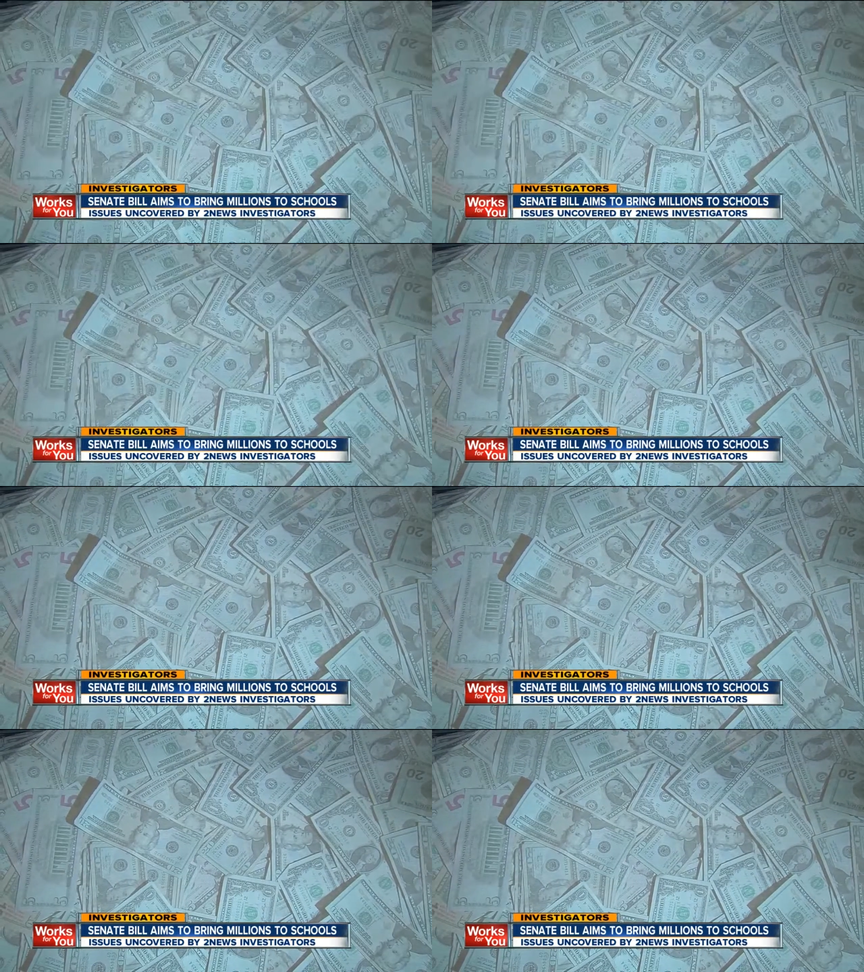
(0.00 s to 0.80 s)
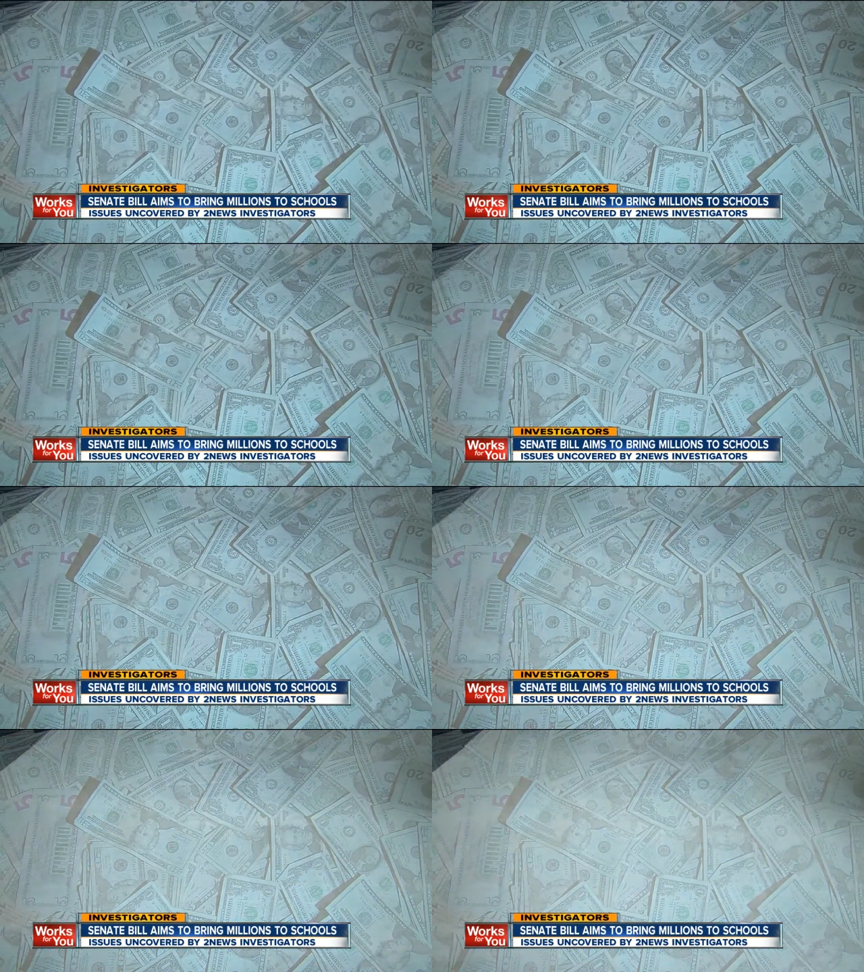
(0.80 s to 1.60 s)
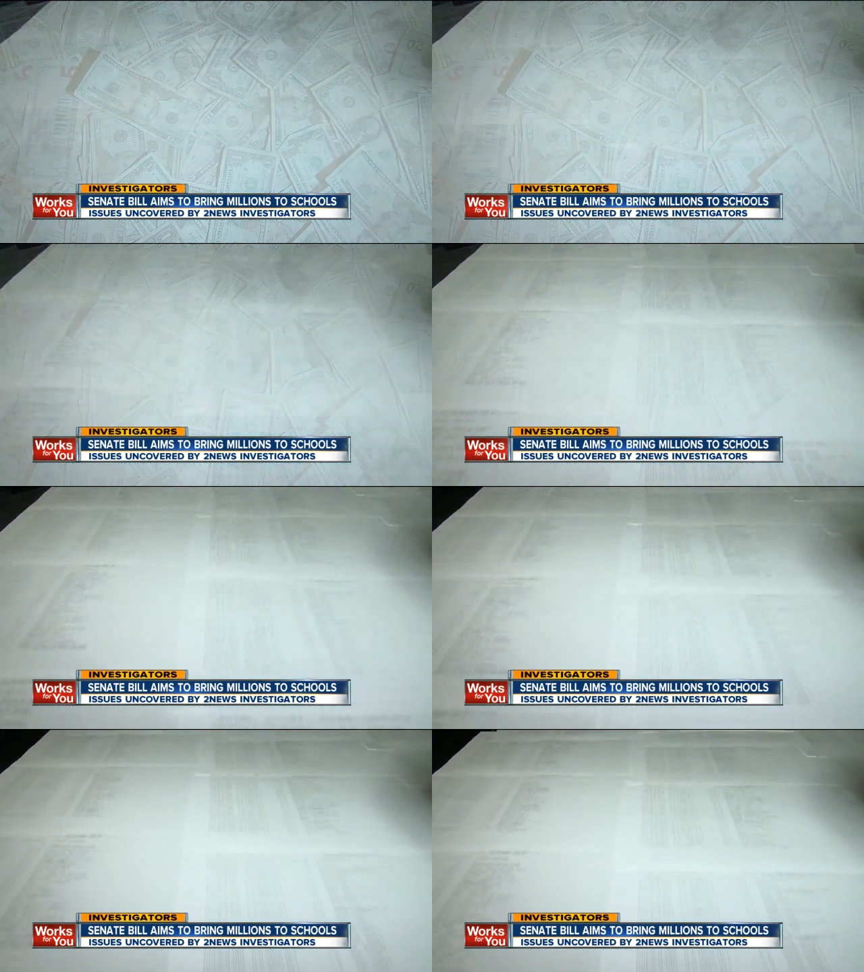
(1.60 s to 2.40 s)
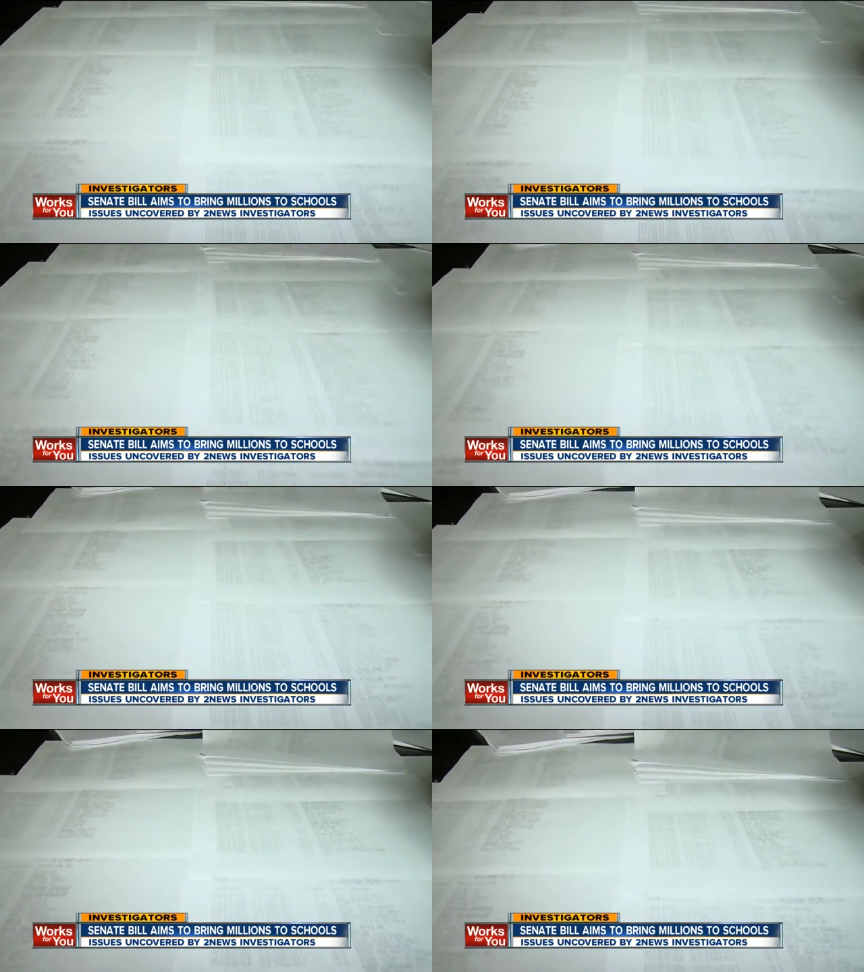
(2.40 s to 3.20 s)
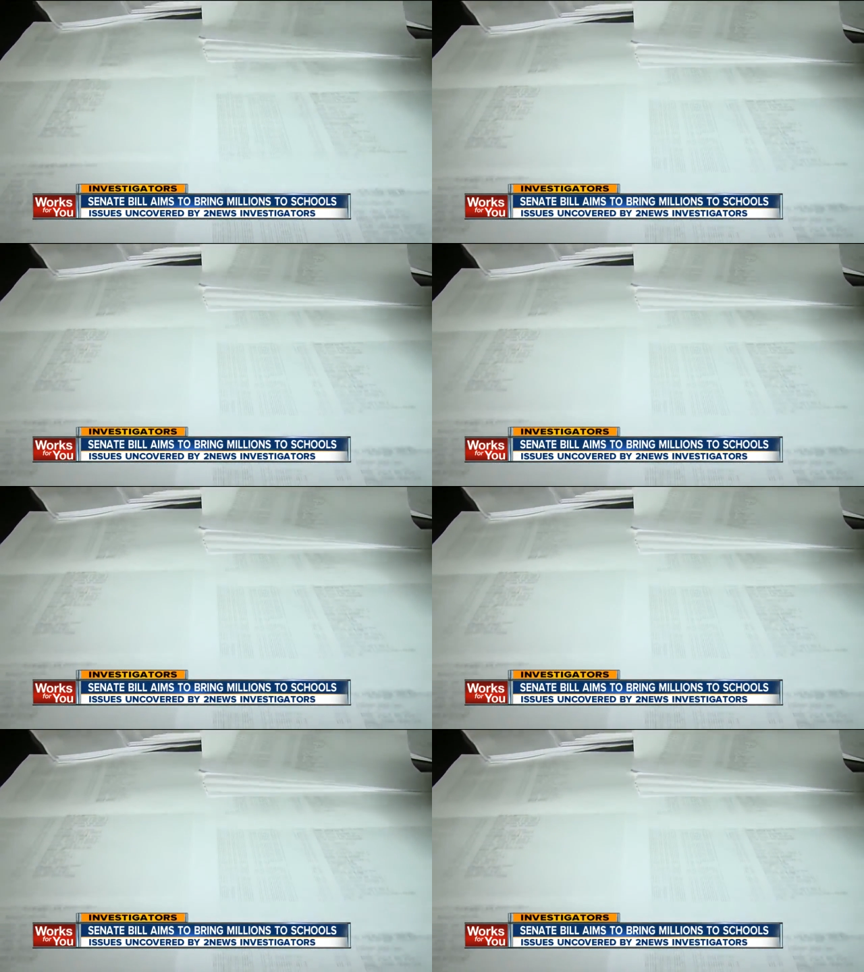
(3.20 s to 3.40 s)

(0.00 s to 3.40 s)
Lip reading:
No face is visible, so there are no lips to read.